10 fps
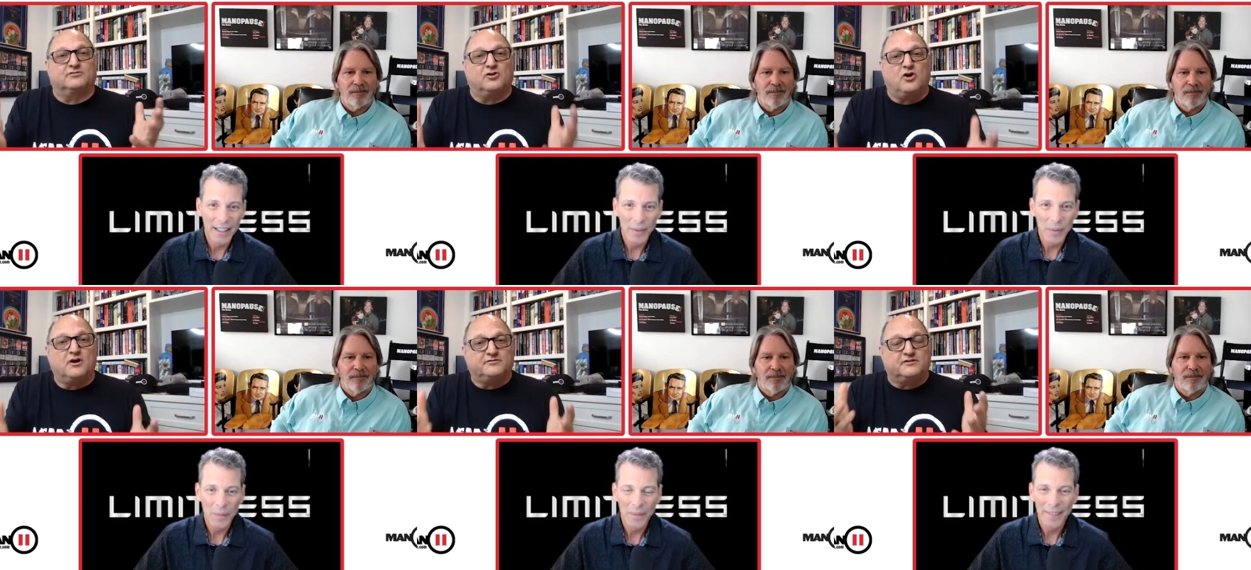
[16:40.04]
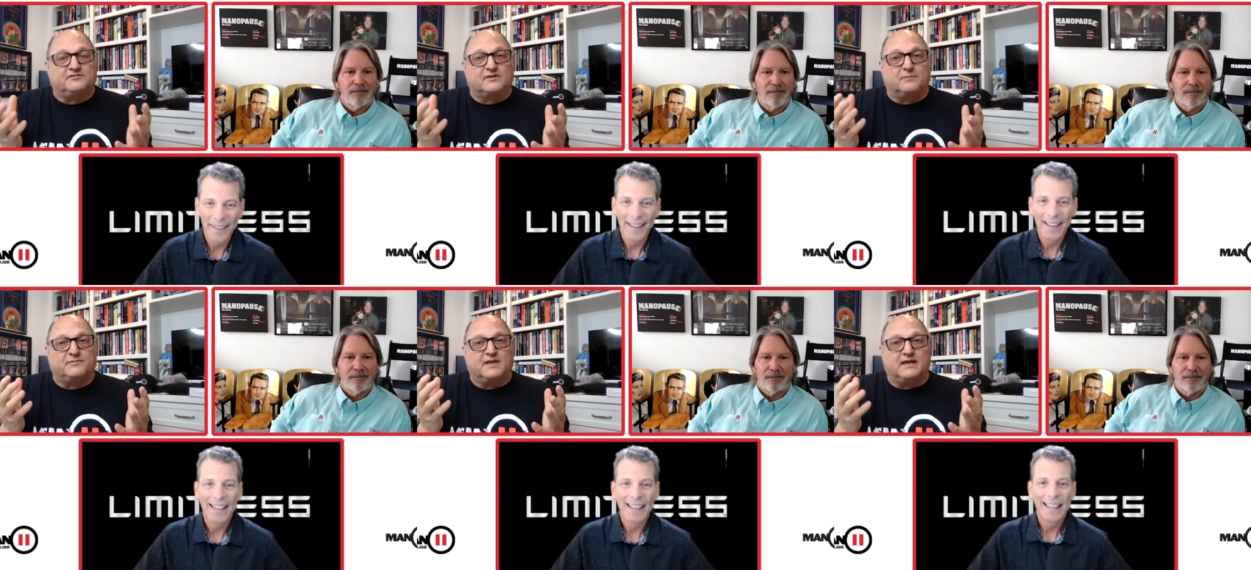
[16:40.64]
Speaker 1: as long as it's
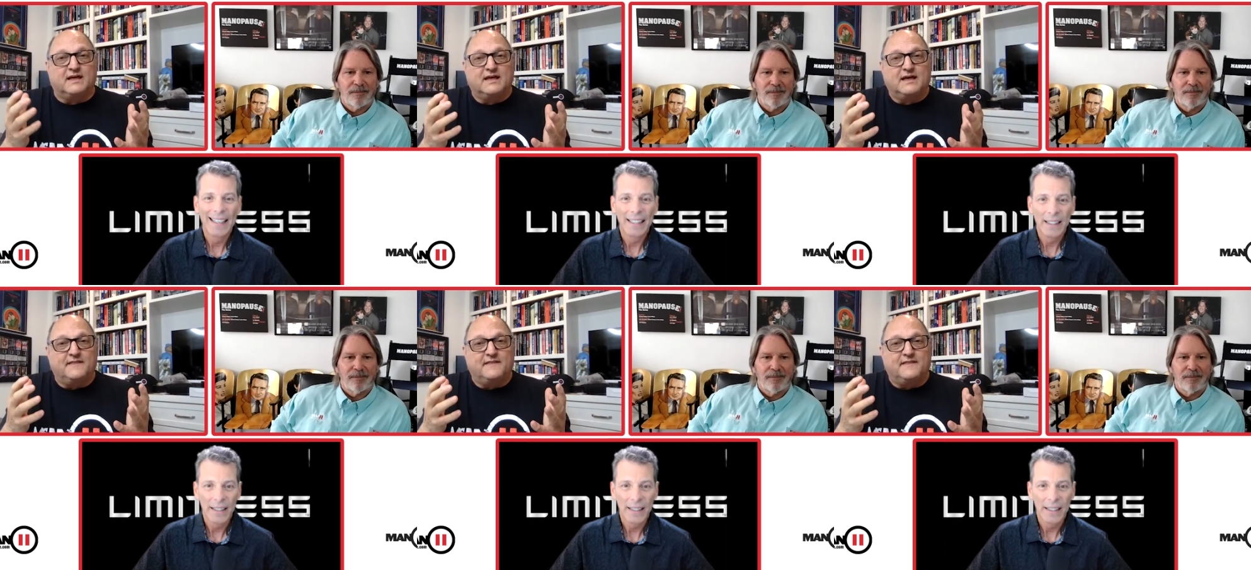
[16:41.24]
something